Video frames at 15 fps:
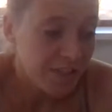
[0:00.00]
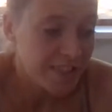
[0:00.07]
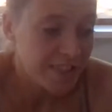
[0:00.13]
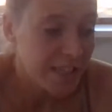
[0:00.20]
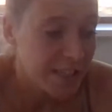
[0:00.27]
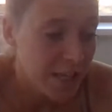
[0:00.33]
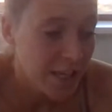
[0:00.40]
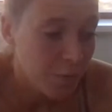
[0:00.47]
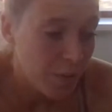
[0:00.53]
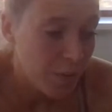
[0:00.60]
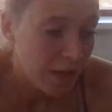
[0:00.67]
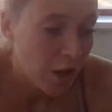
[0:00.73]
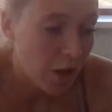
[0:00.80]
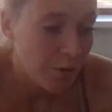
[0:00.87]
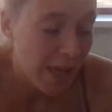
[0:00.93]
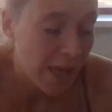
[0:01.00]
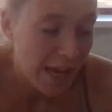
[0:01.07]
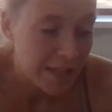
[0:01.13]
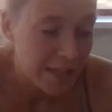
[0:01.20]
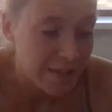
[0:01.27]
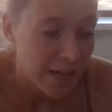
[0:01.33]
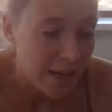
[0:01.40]
facilities be
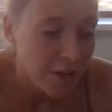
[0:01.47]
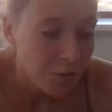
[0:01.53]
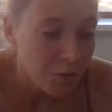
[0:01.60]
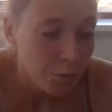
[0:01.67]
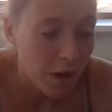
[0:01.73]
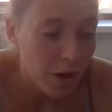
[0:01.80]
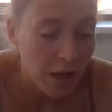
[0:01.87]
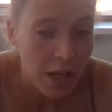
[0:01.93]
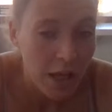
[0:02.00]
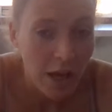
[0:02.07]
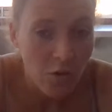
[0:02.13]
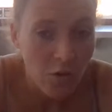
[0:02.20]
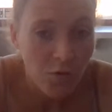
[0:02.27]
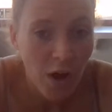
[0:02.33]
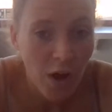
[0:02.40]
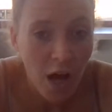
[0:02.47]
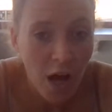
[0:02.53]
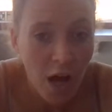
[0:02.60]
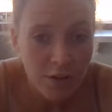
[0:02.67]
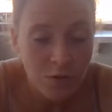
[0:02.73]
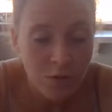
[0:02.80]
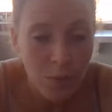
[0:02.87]
located? Well, as
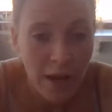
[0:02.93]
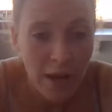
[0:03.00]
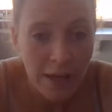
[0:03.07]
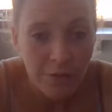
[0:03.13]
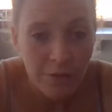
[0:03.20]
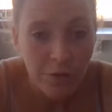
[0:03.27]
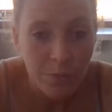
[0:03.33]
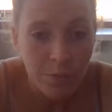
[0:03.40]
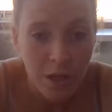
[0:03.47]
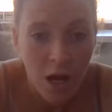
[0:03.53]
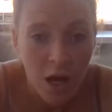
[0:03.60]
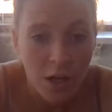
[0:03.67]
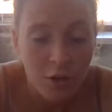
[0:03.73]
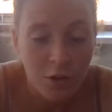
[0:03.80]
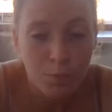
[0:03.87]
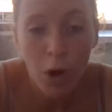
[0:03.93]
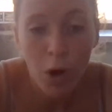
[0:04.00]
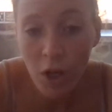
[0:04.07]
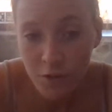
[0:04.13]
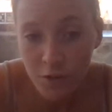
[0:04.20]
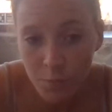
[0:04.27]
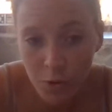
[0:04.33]
far away from the yard as
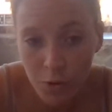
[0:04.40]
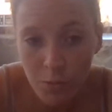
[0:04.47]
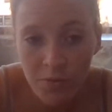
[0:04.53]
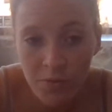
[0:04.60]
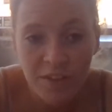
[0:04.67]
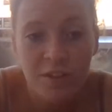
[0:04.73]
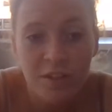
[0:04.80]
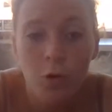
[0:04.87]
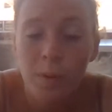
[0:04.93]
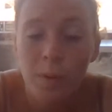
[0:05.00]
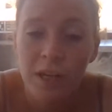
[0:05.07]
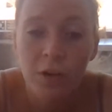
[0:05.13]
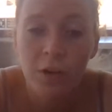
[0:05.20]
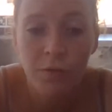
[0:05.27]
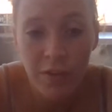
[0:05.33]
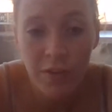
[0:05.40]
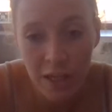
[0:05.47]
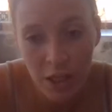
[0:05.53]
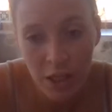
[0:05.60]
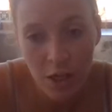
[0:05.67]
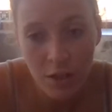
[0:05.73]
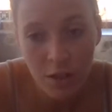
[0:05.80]
possible, with it still being
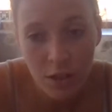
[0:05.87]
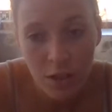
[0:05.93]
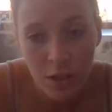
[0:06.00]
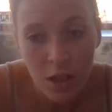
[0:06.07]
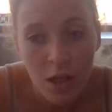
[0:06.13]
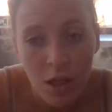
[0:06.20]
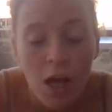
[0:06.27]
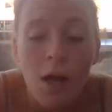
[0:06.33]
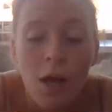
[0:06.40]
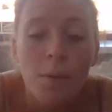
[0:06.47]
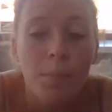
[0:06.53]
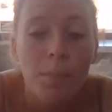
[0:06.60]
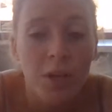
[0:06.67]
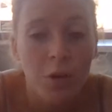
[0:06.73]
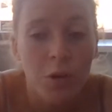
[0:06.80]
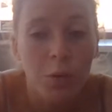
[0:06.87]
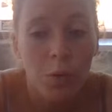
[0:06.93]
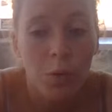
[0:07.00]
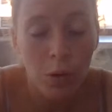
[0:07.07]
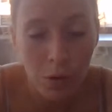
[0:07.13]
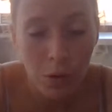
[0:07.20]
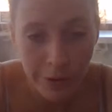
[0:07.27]
convenient. But you
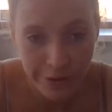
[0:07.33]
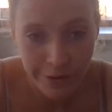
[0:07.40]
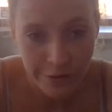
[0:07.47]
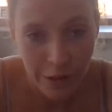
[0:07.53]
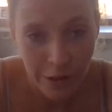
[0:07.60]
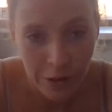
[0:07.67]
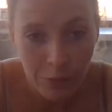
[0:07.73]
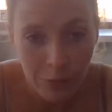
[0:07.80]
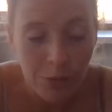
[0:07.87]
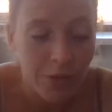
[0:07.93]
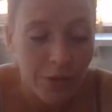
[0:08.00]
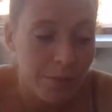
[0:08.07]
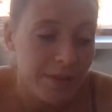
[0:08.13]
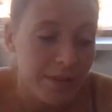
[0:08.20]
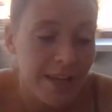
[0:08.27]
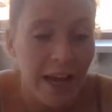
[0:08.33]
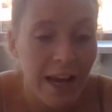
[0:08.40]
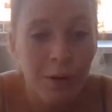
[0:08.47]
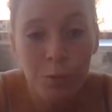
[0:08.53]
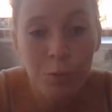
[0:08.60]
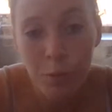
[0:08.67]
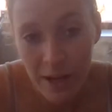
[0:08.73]
also want them
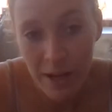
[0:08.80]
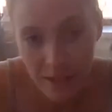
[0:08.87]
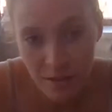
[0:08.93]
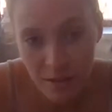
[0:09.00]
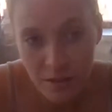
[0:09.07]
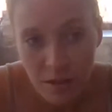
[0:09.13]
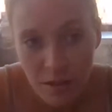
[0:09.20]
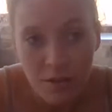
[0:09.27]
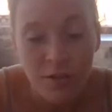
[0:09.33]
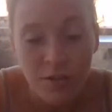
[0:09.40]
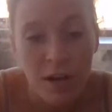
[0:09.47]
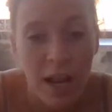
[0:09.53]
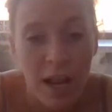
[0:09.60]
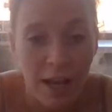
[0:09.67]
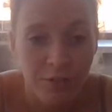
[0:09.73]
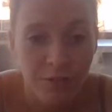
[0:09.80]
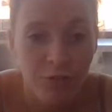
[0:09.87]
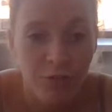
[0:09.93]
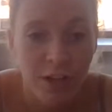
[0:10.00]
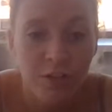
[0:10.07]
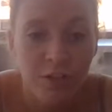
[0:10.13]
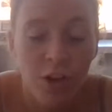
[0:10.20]
downwind, so less
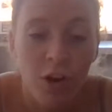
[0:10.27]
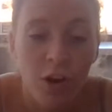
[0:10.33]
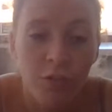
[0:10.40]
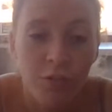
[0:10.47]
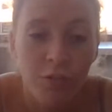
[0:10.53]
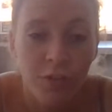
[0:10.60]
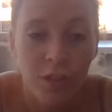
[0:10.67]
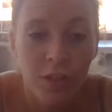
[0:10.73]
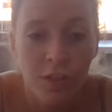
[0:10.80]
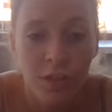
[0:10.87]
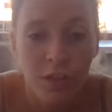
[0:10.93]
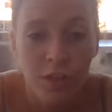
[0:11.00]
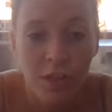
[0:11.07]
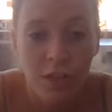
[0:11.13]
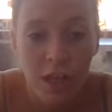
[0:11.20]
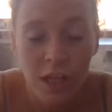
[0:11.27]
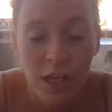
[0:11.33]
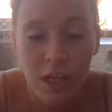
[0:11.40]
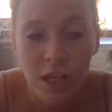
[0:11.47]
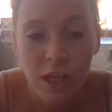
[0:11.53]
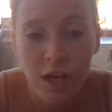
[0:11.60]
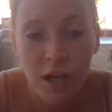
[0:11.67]
risk of
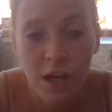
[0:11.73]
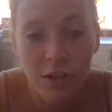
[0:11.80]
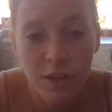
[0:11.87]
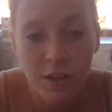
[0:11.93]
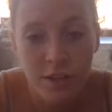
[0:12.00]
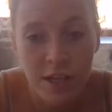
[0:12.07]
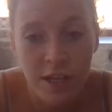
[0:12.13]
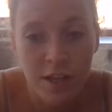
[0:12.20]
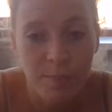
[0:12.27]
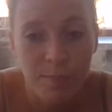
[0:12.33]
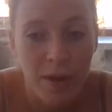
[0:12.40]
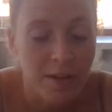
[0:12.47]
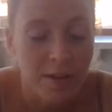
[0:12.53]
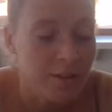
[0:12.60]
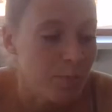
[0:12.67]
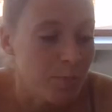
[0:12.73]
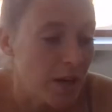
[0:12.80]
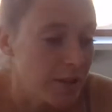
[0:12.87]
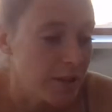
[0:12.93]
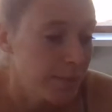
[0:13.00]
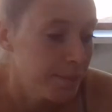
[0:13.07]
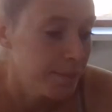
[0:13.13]
the disease being
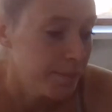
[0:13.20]
spread.